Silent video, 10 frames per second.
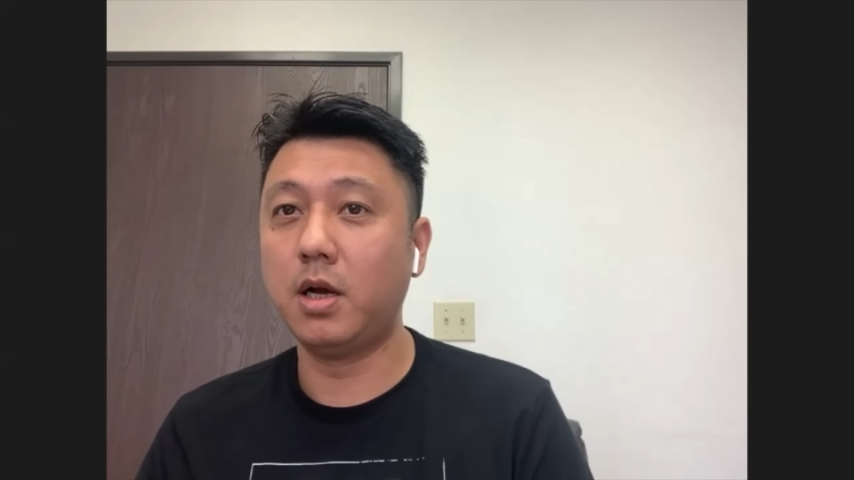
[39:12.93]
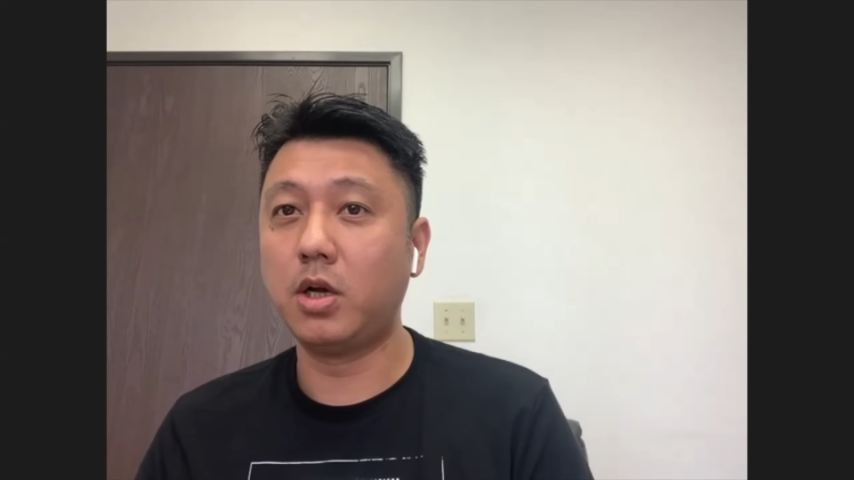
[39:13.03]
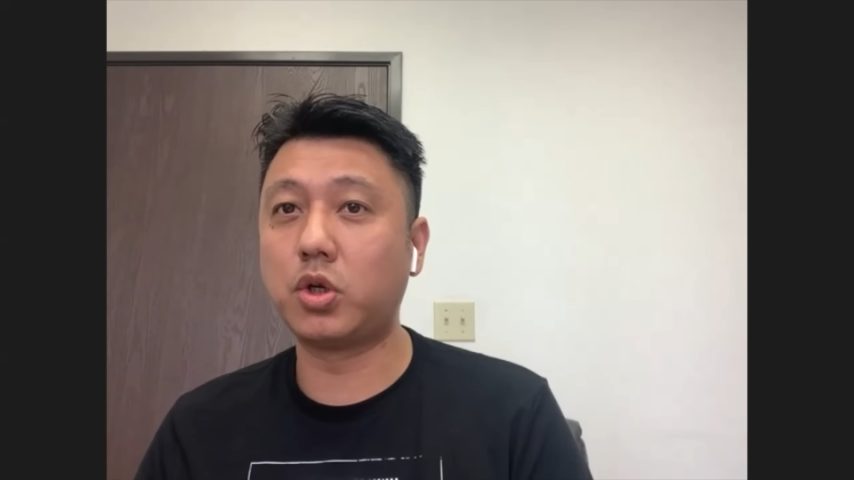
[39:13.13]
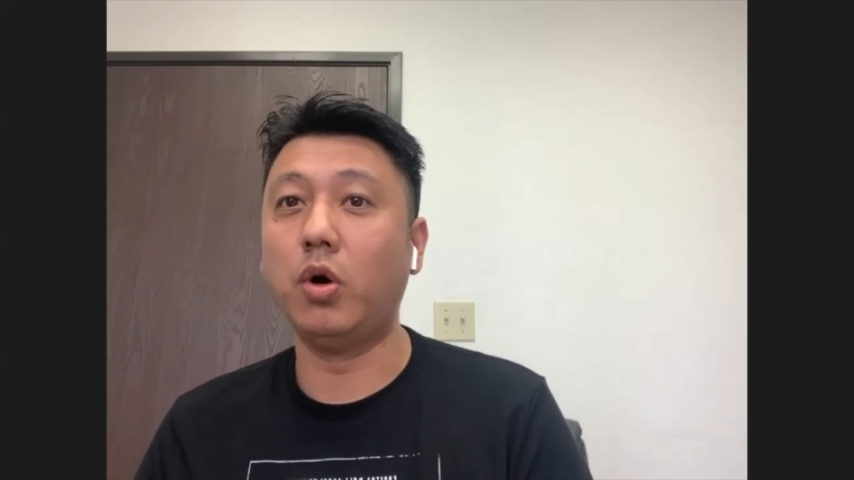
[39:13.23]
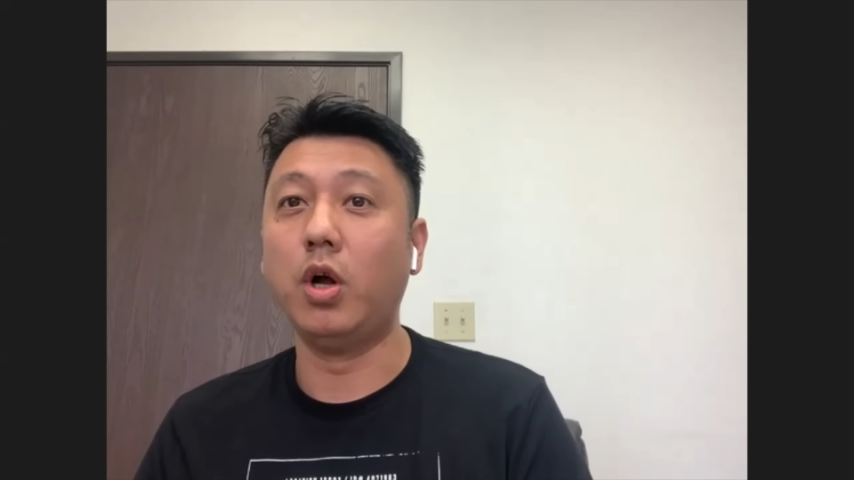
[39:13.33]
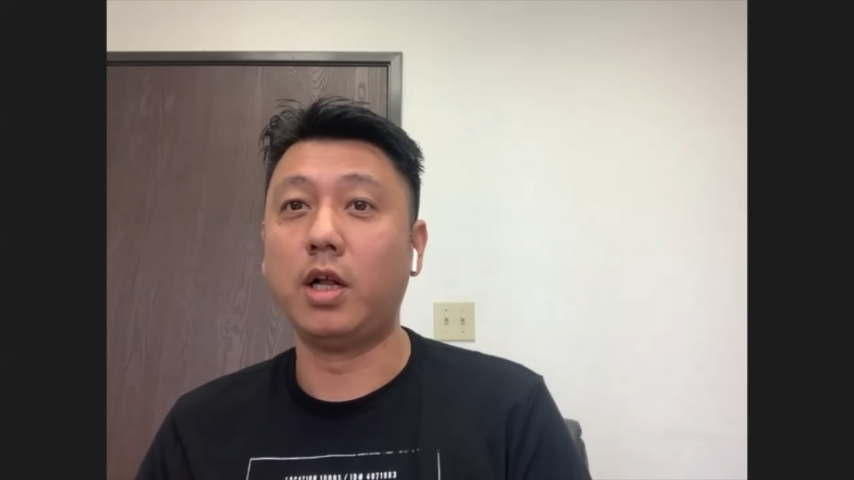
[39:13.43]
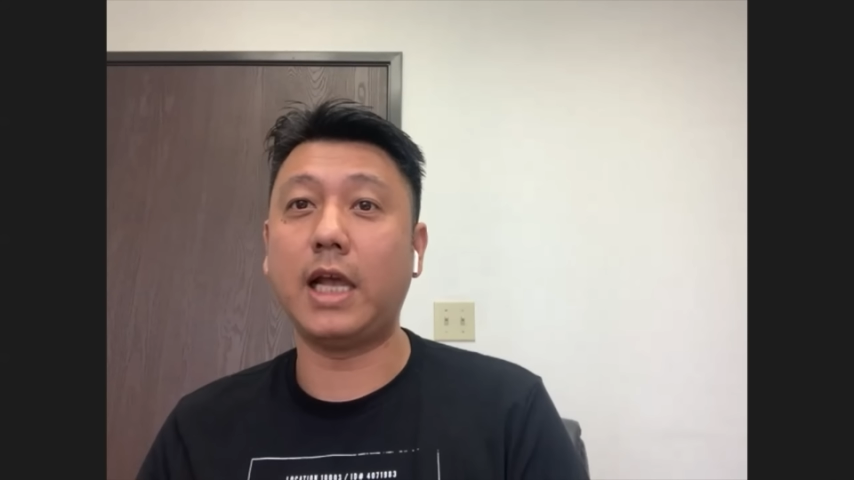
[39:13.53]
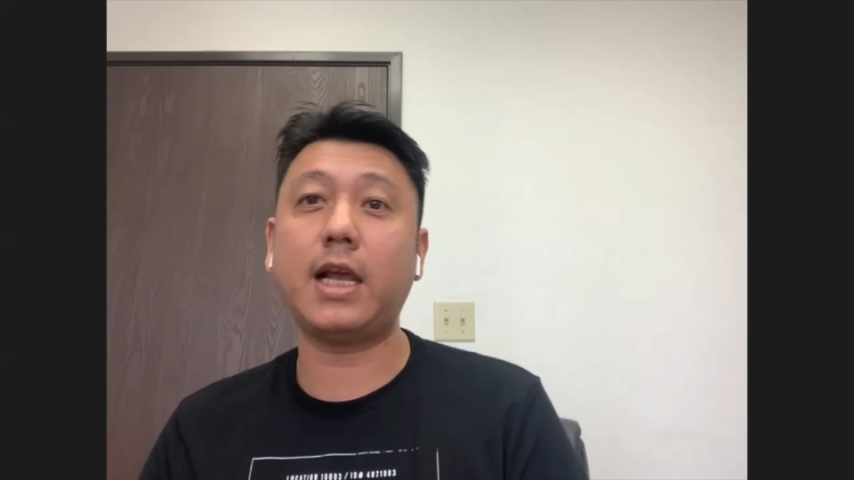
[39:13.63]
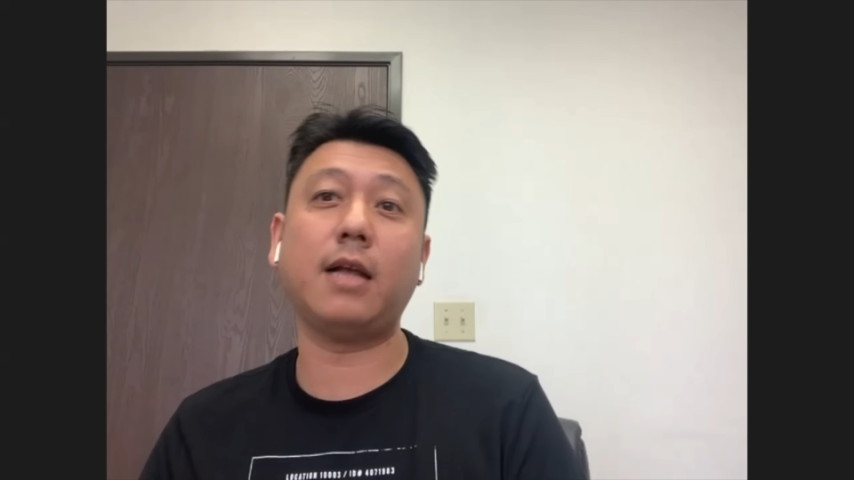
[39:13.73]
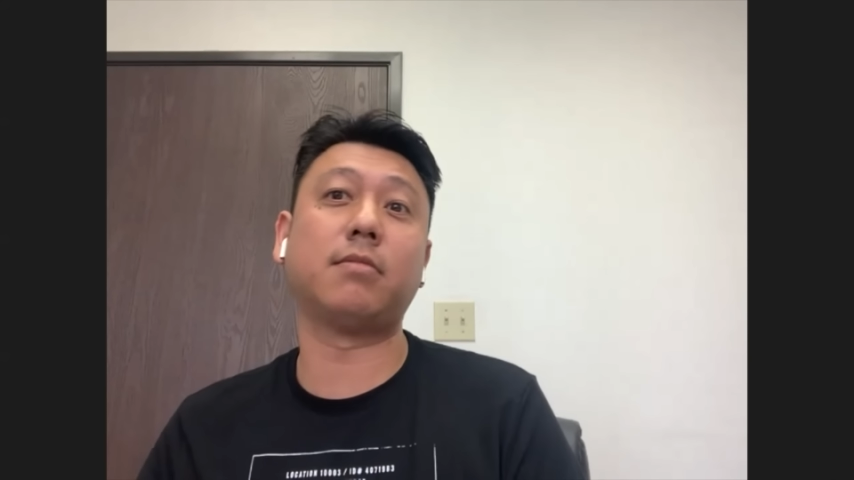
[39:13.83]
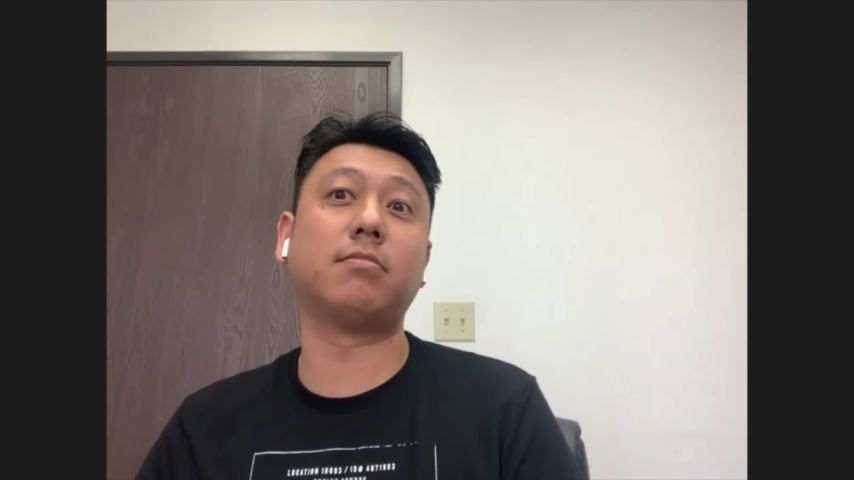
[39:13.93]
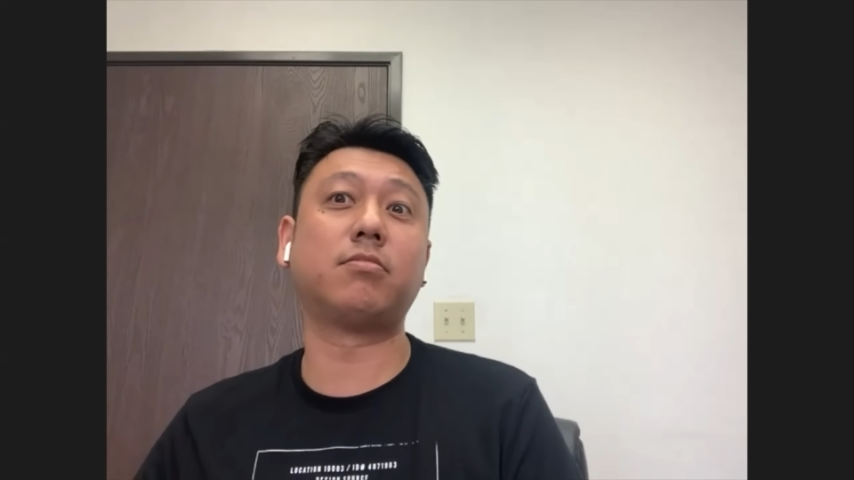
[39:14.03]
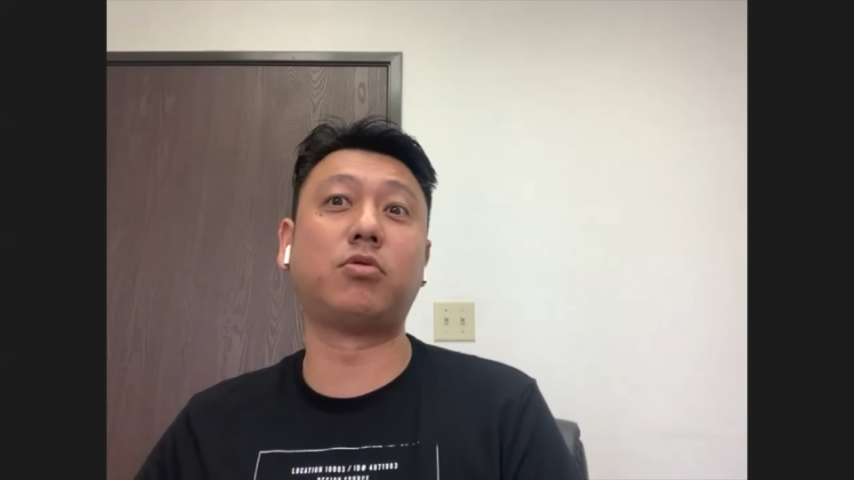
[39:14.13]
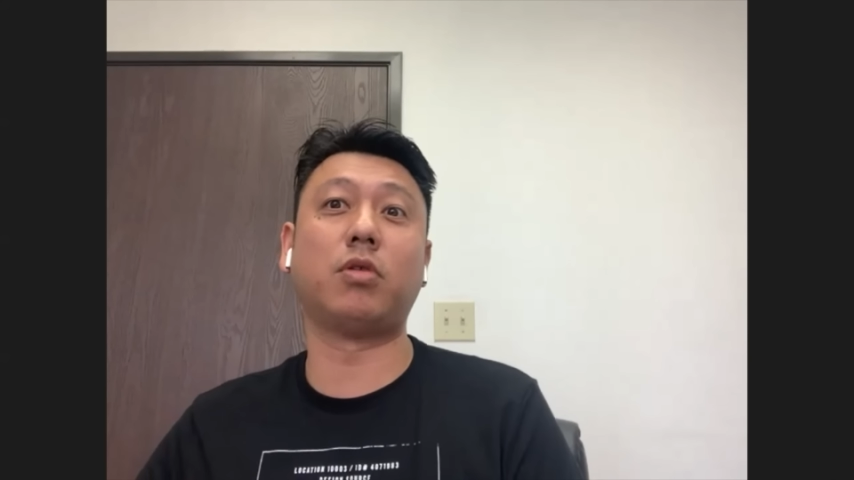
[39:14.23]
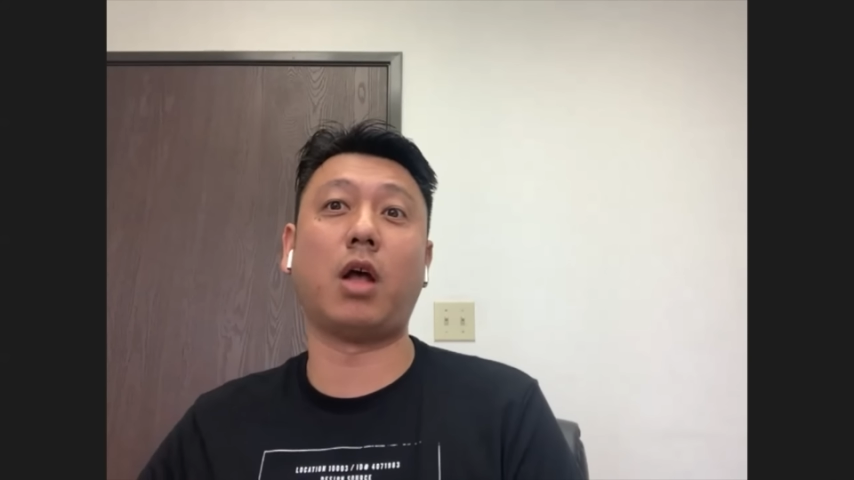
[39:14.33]
So they can
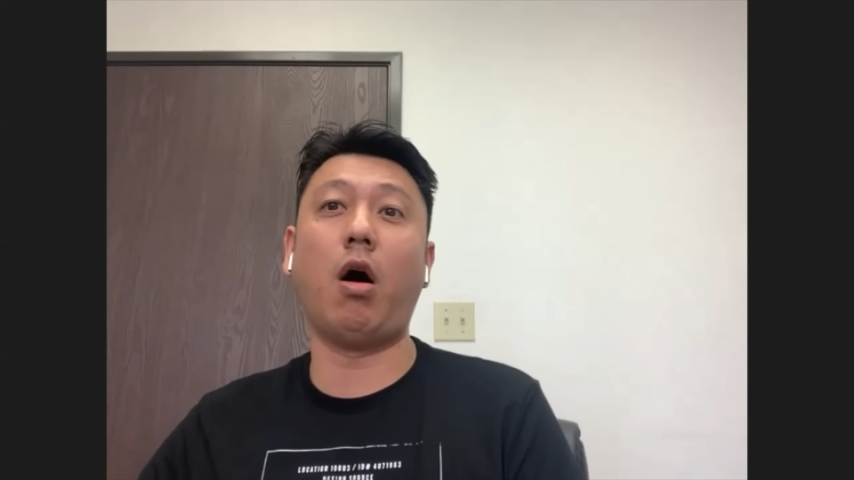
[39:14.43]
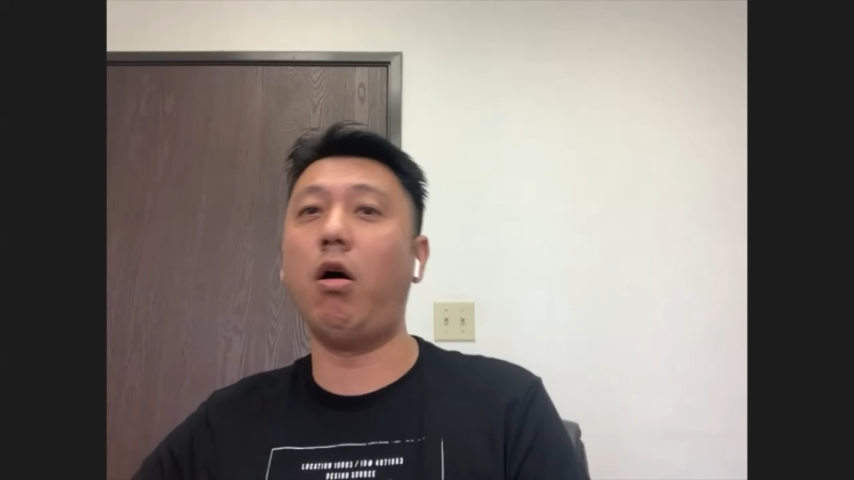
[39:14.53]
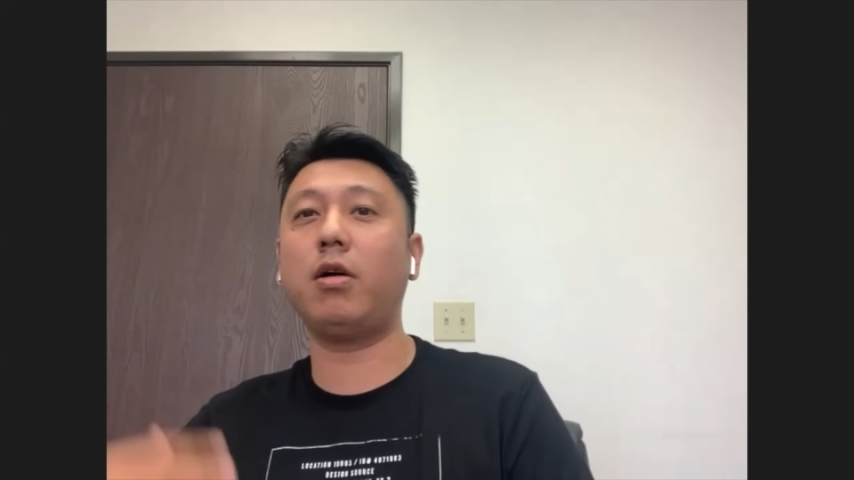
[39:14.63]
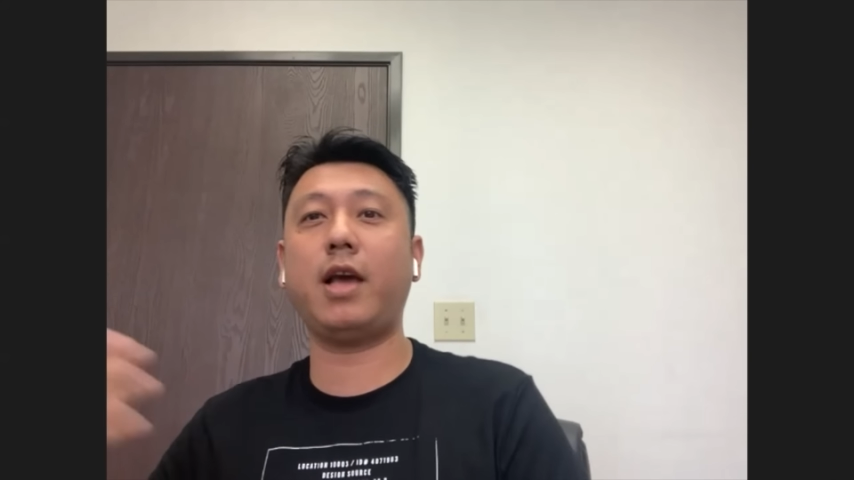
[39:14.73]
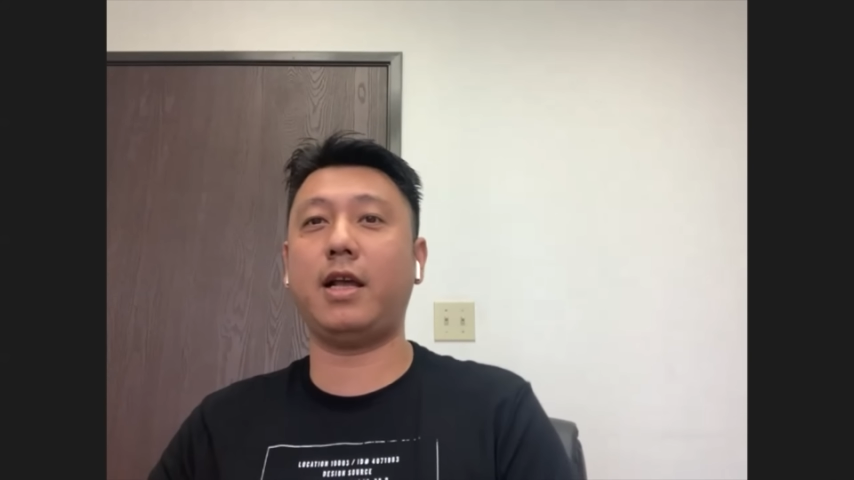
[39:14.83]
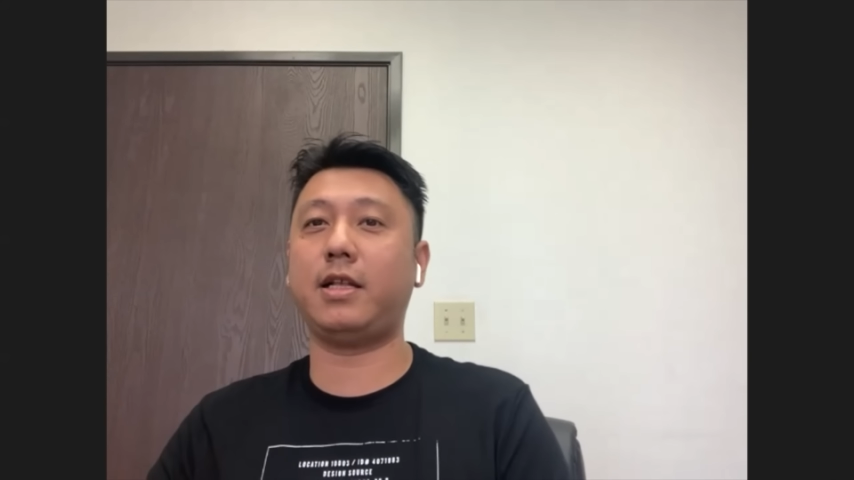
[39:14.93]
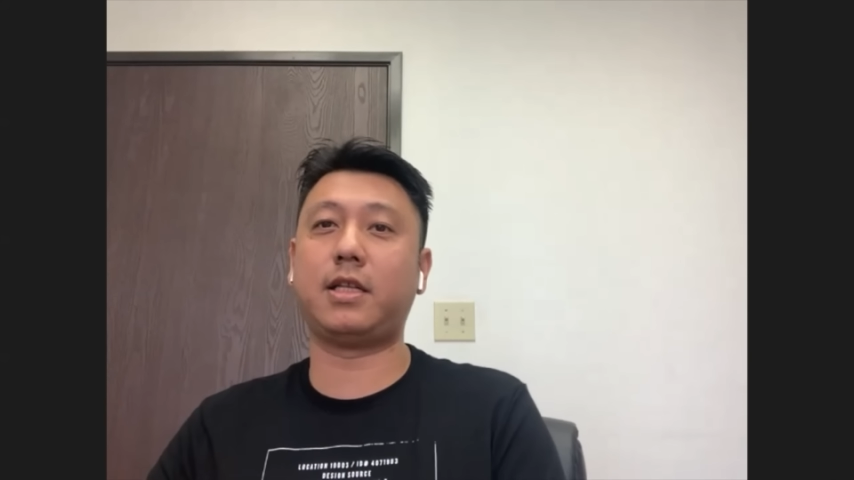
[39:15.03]
do like, oh, okay,